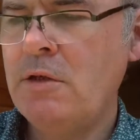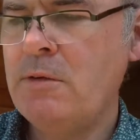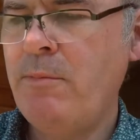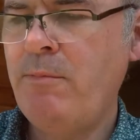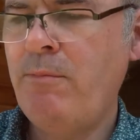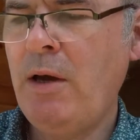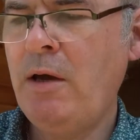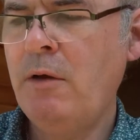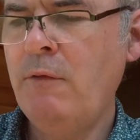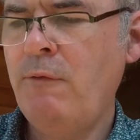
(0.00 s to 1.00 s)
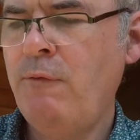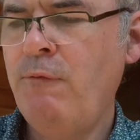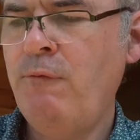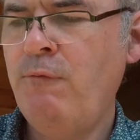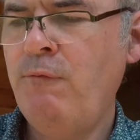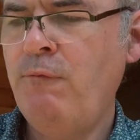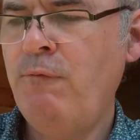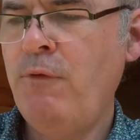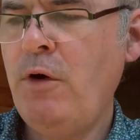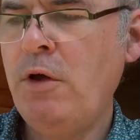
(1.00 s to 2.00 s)
is about
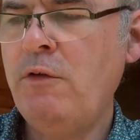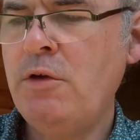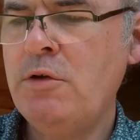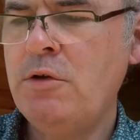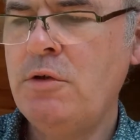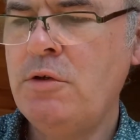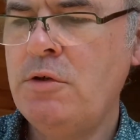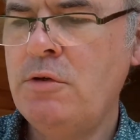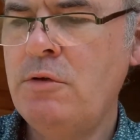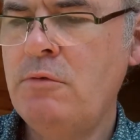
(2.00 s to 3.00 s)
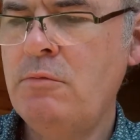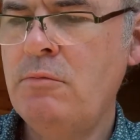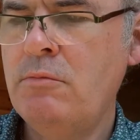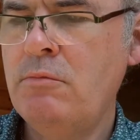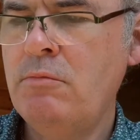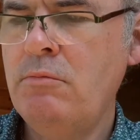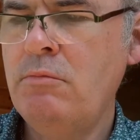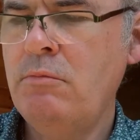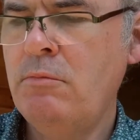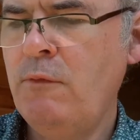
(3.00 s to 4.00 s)
5 inches,
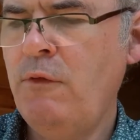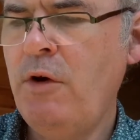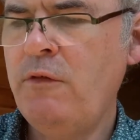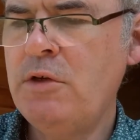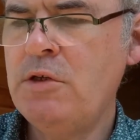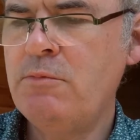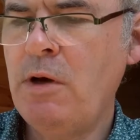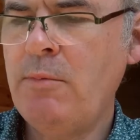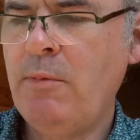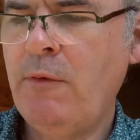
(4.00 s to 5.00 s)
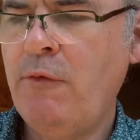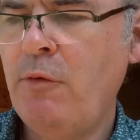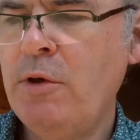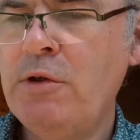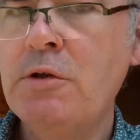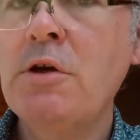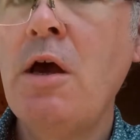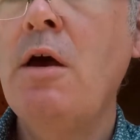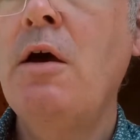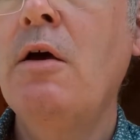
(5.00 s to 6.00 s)
5 inches maybe by 4 inches.
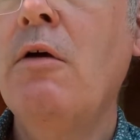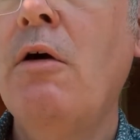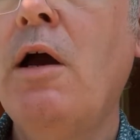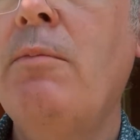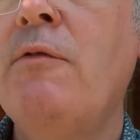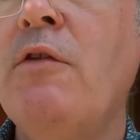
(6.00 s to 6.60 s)
Got a couple of